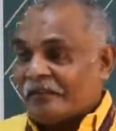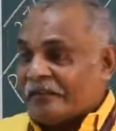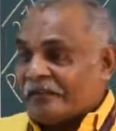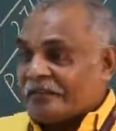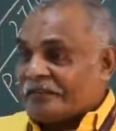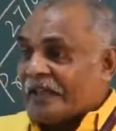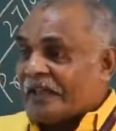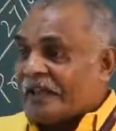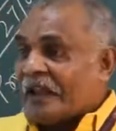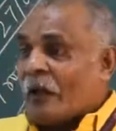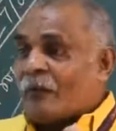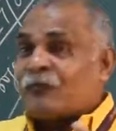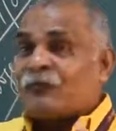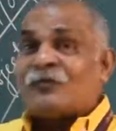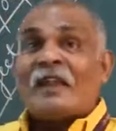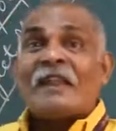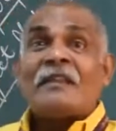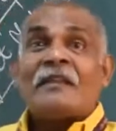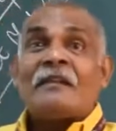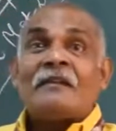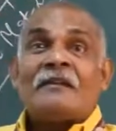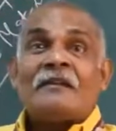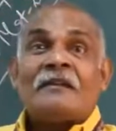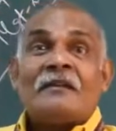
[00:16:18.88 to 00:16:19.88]

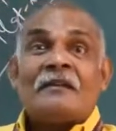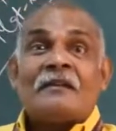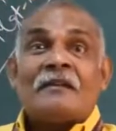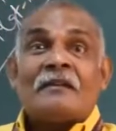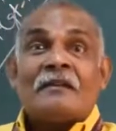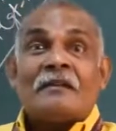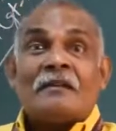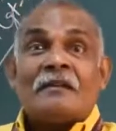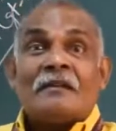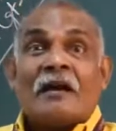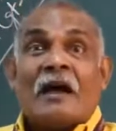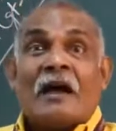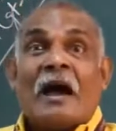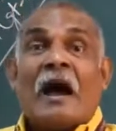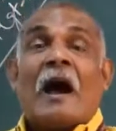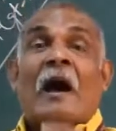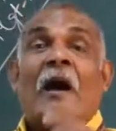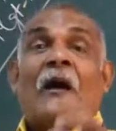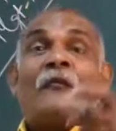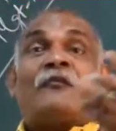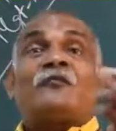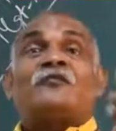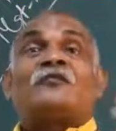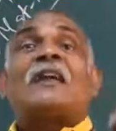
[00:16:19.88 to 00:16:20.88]
Thereafter,
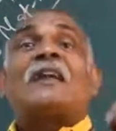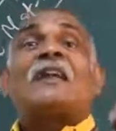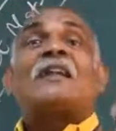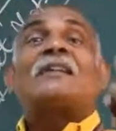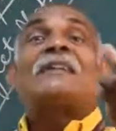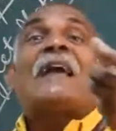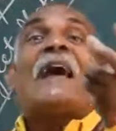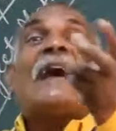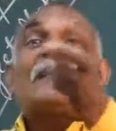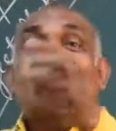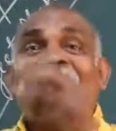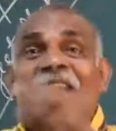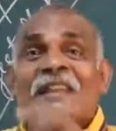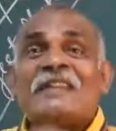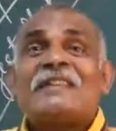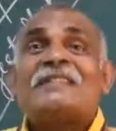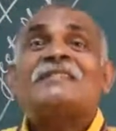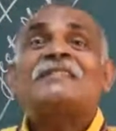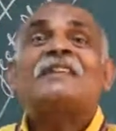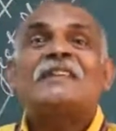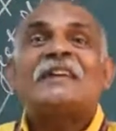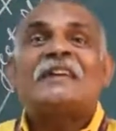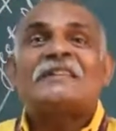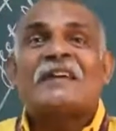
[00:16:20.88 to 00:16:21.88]
after gathering
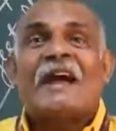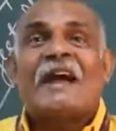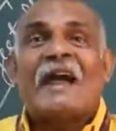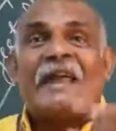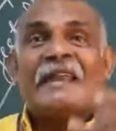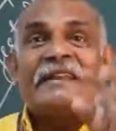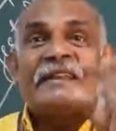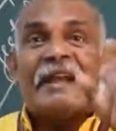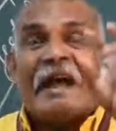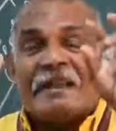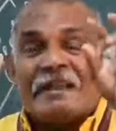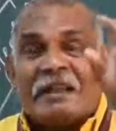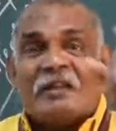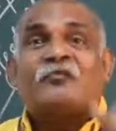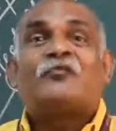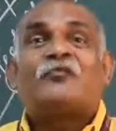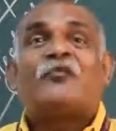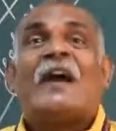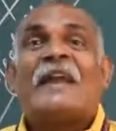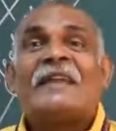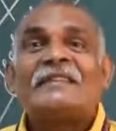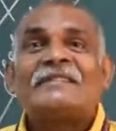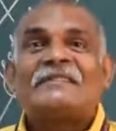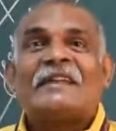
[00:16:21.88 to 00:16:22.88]
the data and
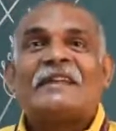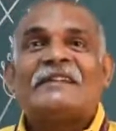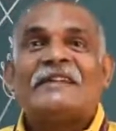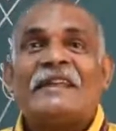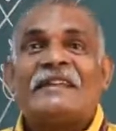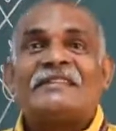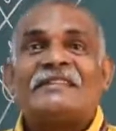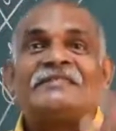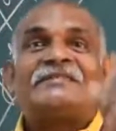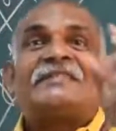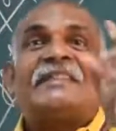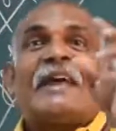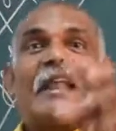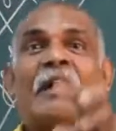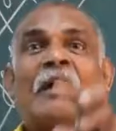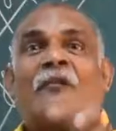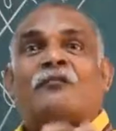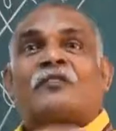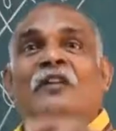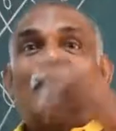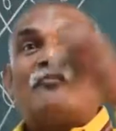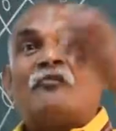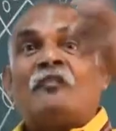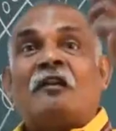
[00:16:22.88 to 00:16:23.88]
identifying the needs,
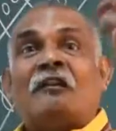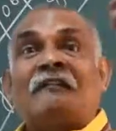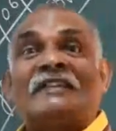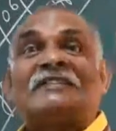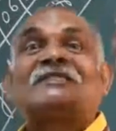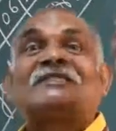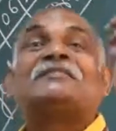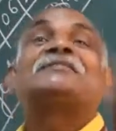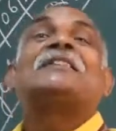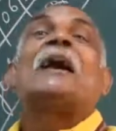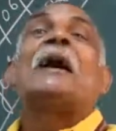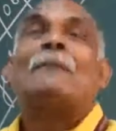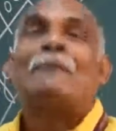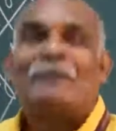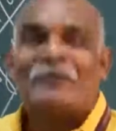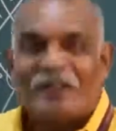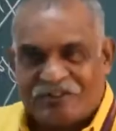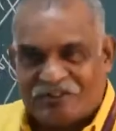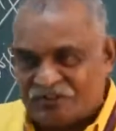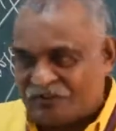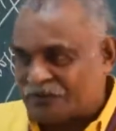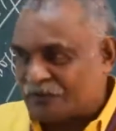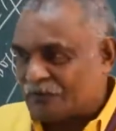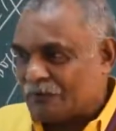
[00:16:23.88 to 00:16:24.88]
thereafter we will
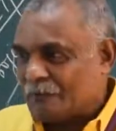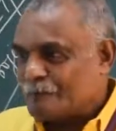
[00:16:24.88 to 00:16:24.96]
establish.